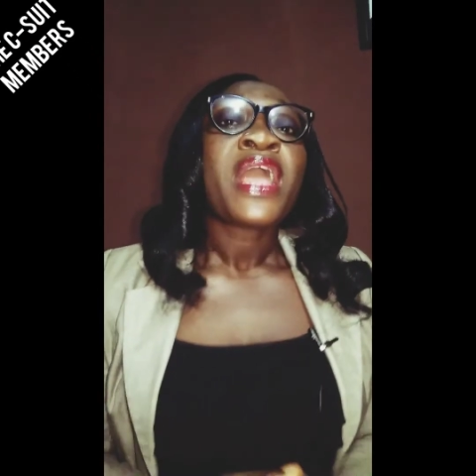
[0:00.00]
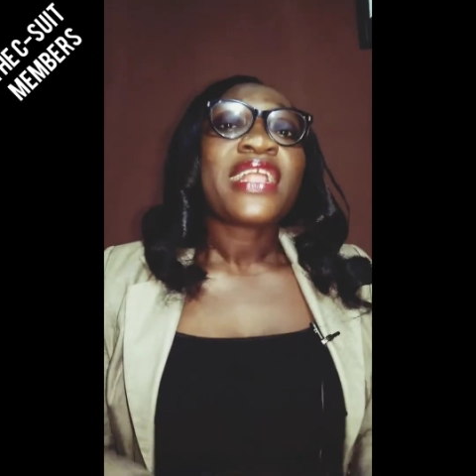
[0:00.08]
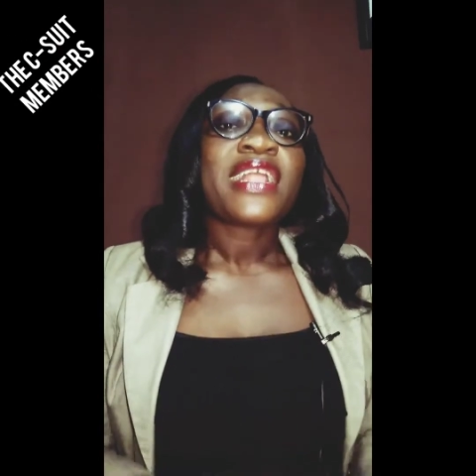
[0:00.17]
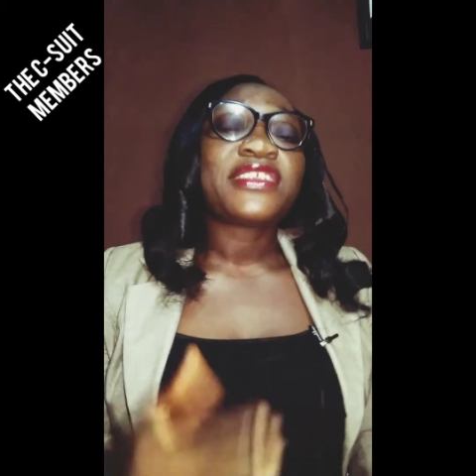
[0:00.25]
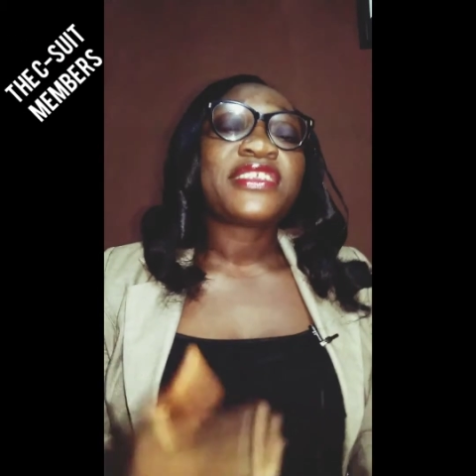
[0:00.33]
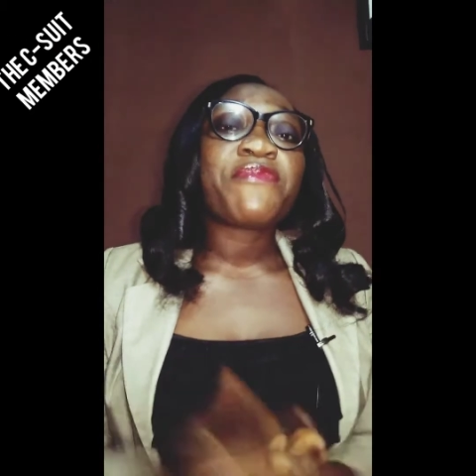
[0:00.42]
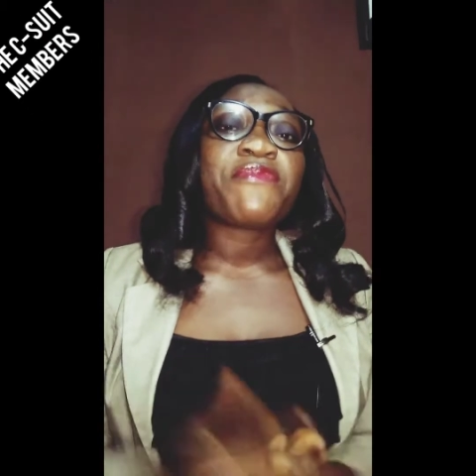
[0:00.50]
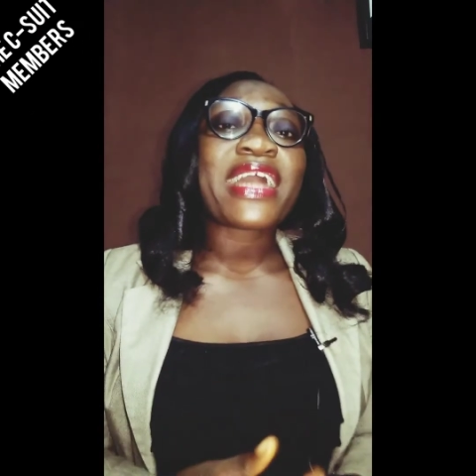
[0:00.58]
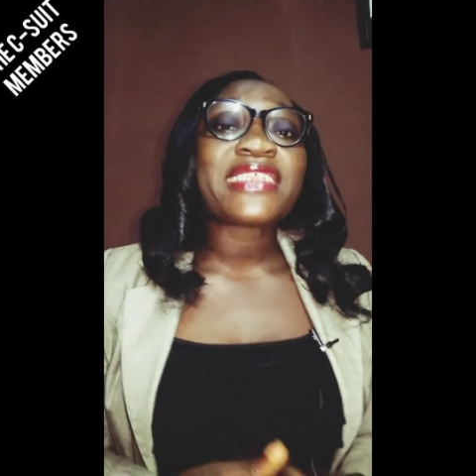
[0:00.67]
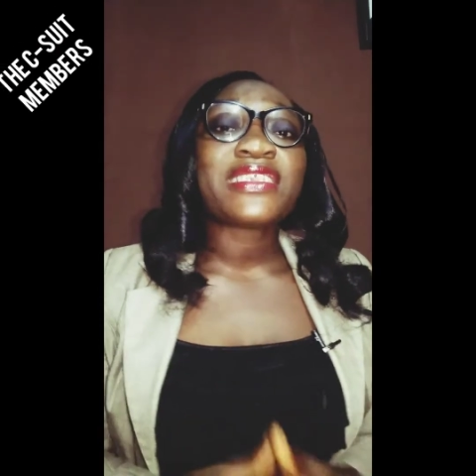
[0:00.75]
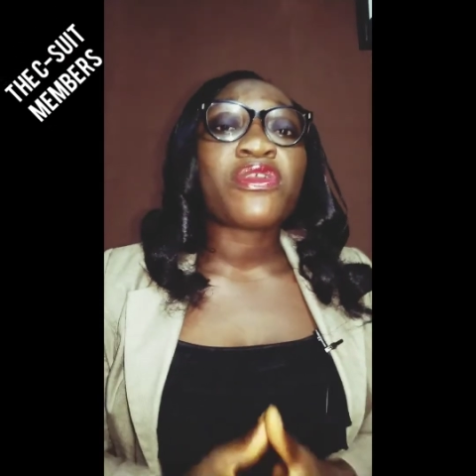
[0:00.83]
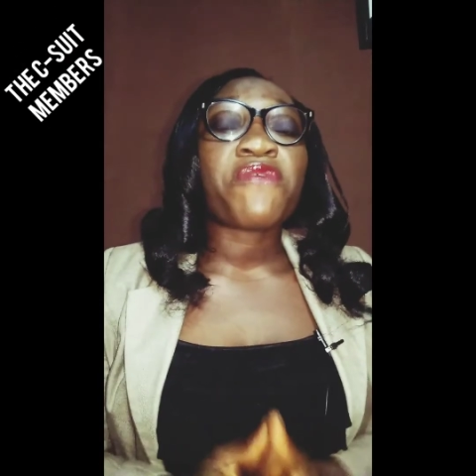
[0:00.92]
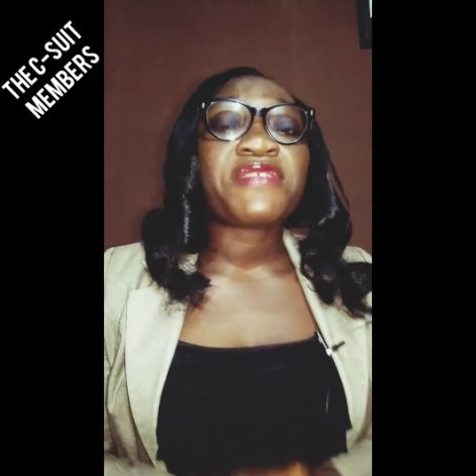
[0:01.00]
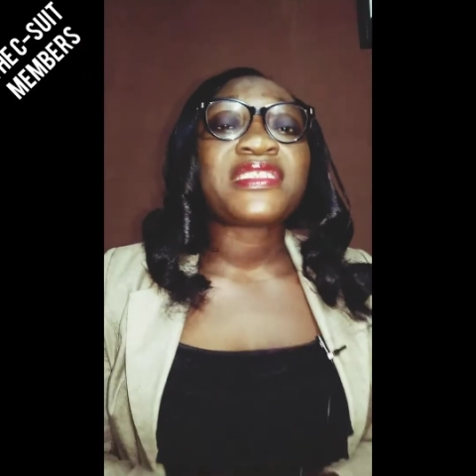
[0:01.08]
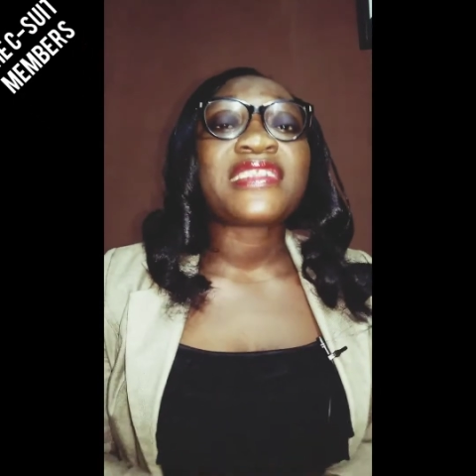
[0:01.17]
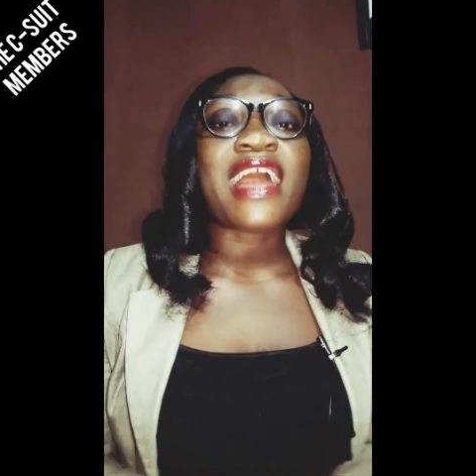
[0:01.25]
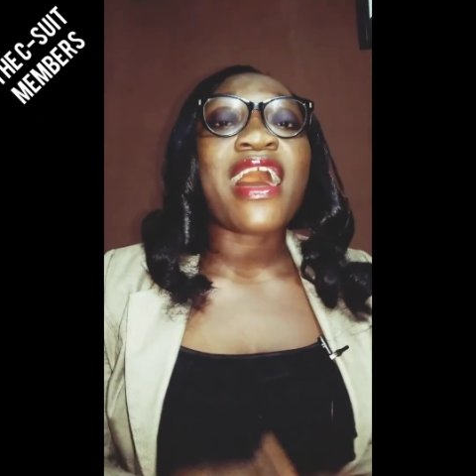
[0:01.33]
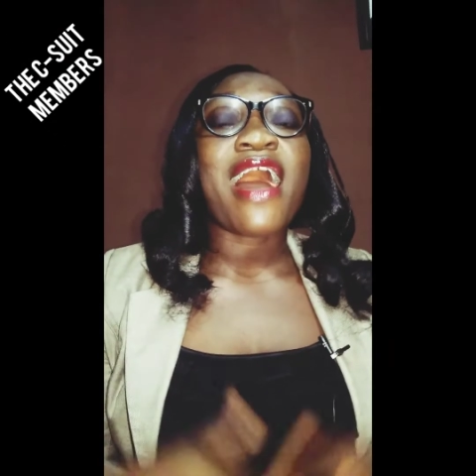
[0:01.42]
And the chief marketing
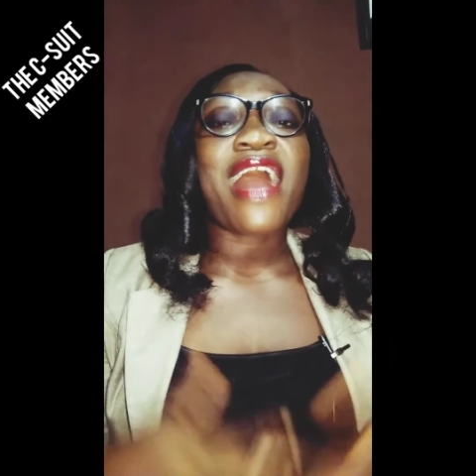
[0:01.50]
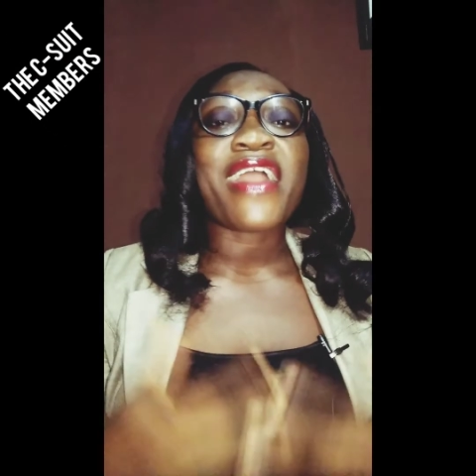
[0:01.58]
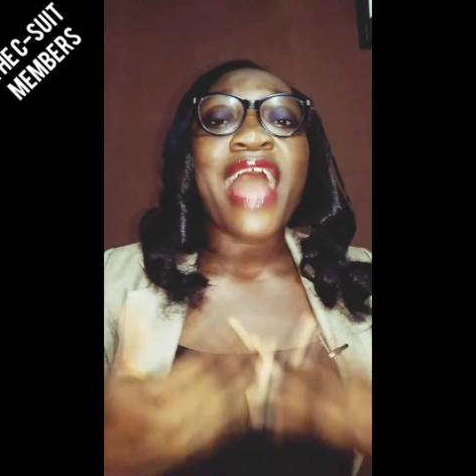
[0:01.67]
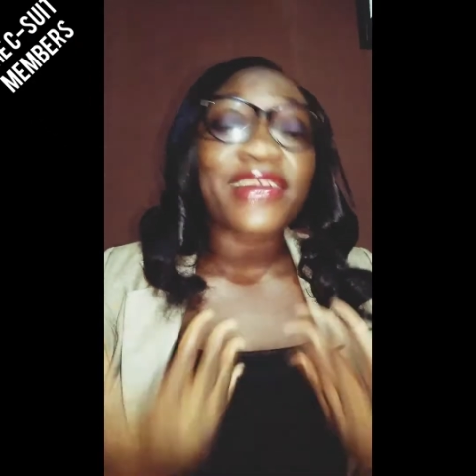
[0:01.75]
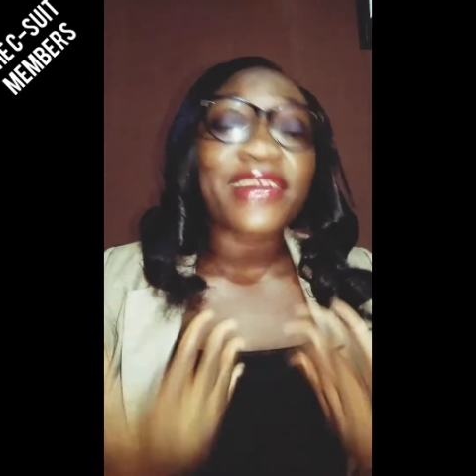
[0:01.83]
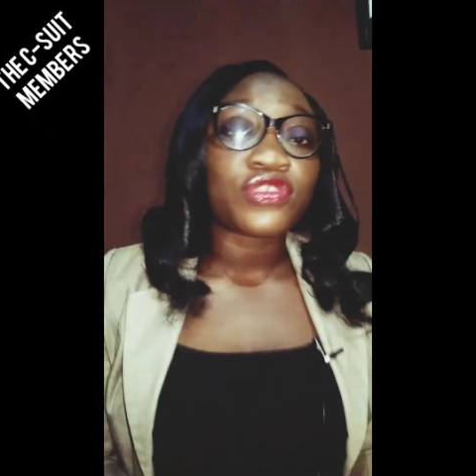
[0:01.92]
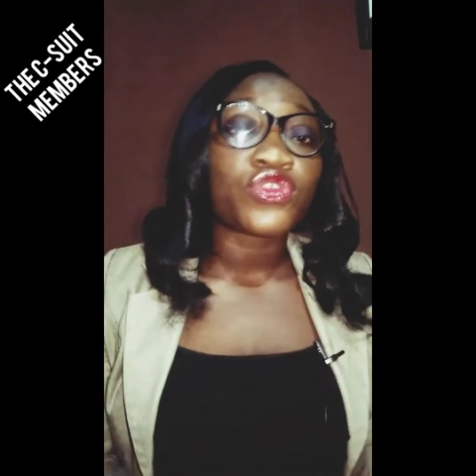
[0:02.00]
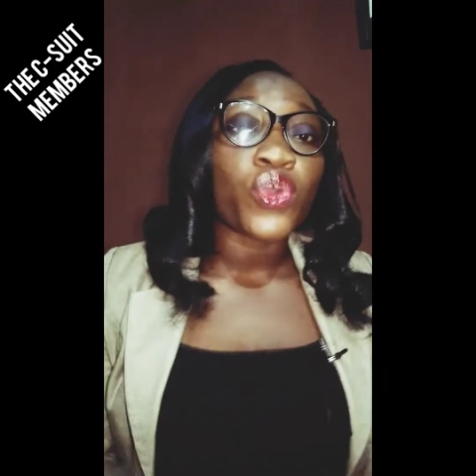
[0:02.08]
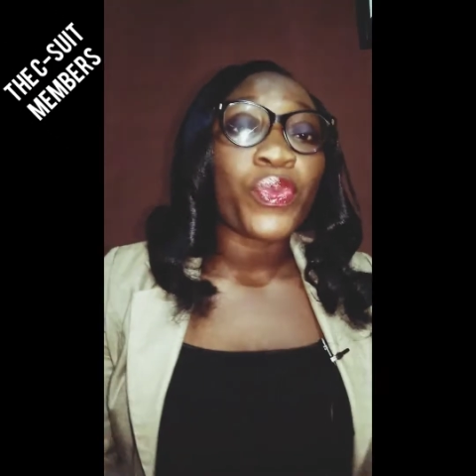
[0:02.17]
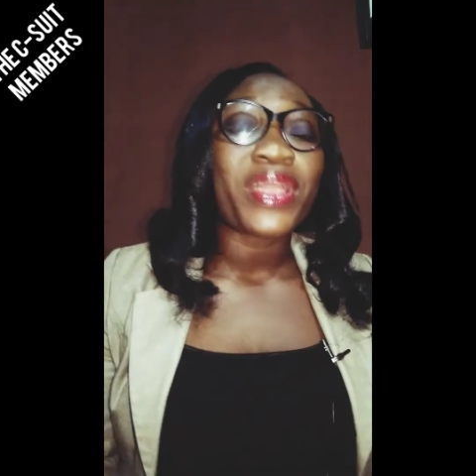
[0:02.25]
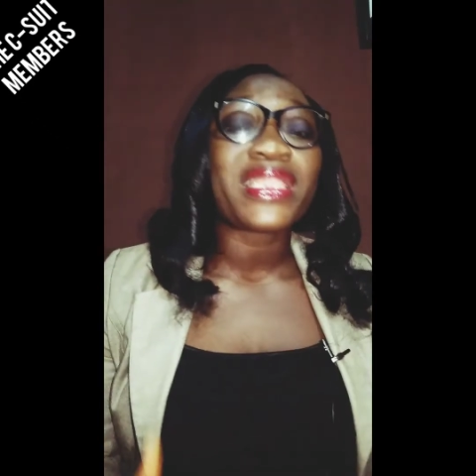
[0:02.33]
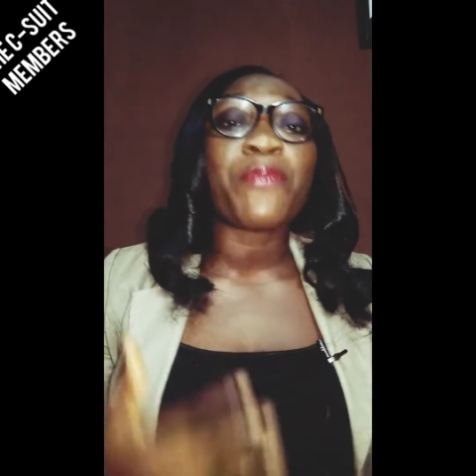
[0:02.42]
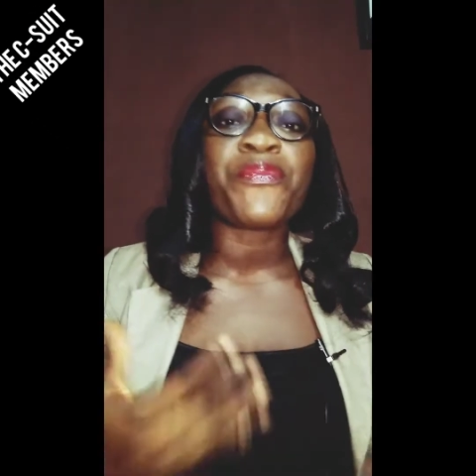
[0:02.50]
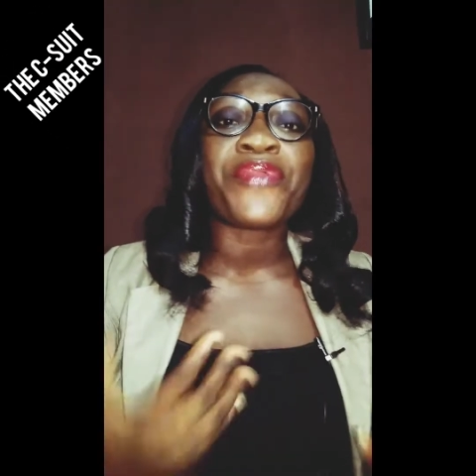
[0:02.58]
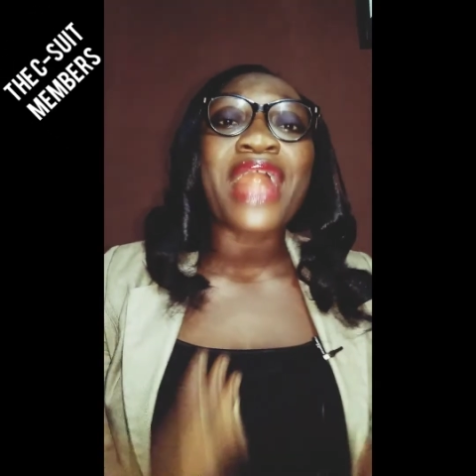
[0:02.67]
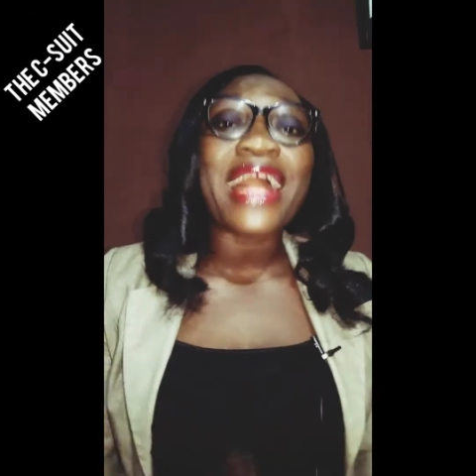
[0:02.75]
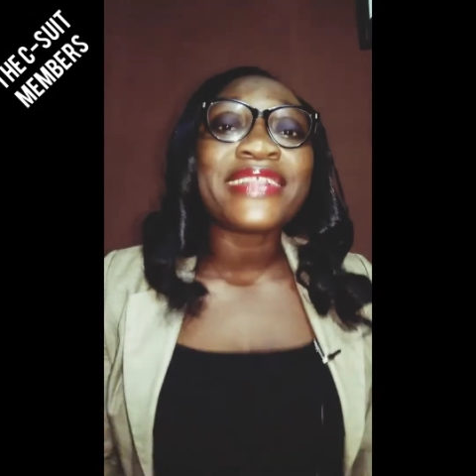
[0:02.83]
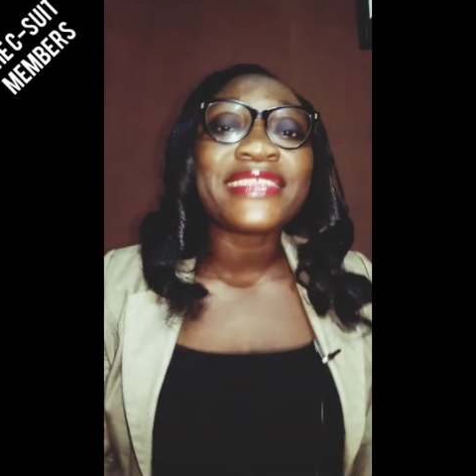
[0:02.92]
officer has to do with the
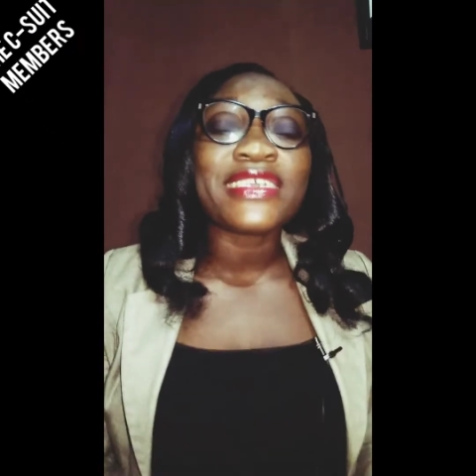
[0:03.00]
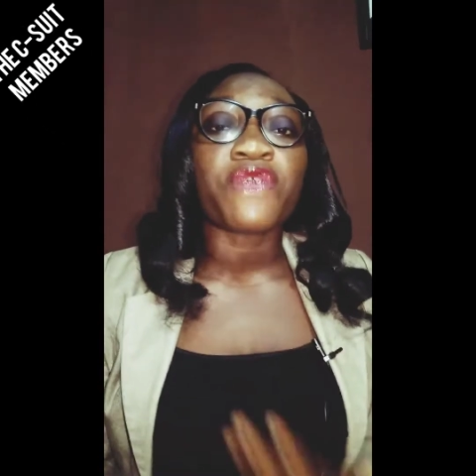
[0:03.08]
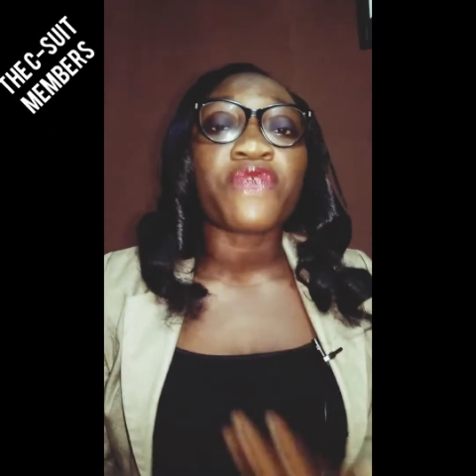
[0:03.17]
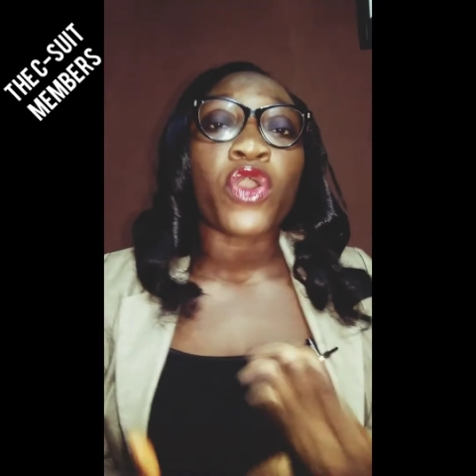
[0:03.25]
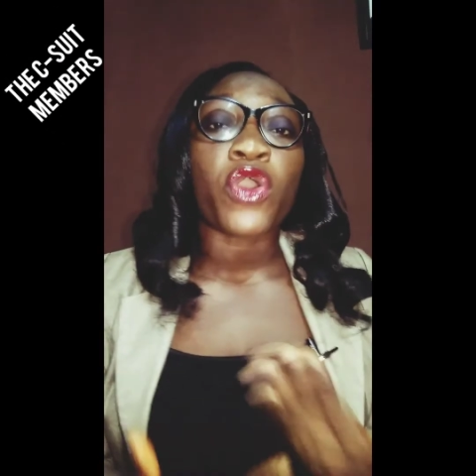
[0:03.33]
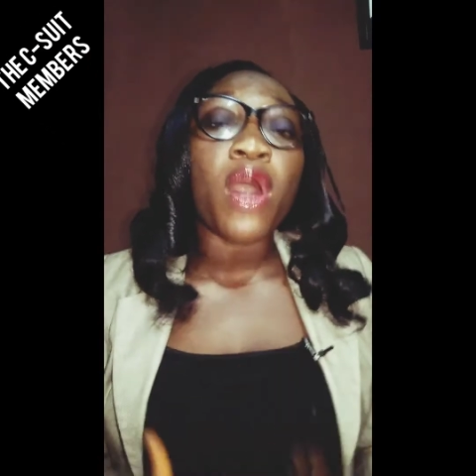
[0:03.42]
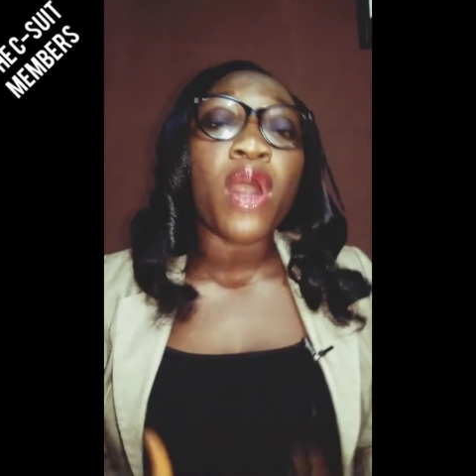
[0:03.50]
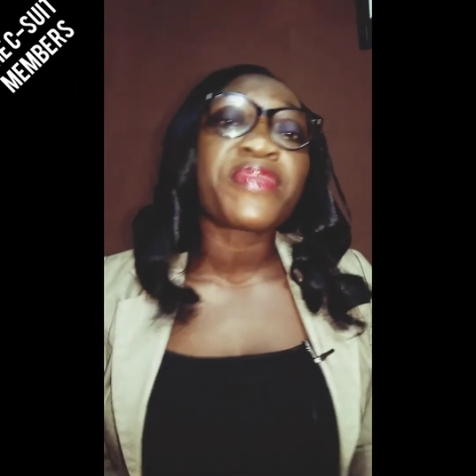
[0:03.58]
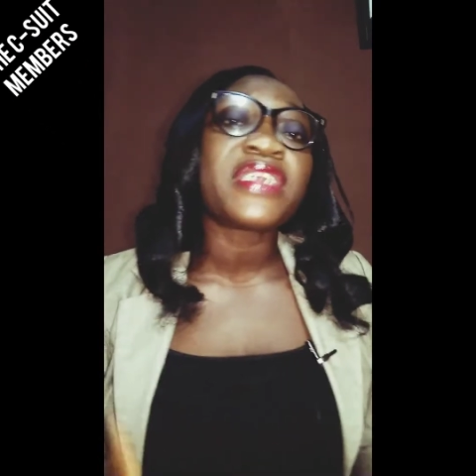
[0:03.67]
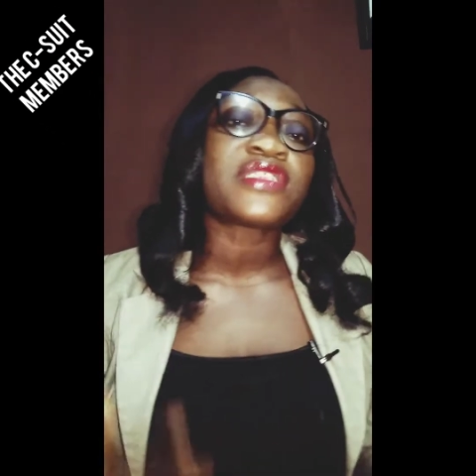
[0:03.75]
branding of the company,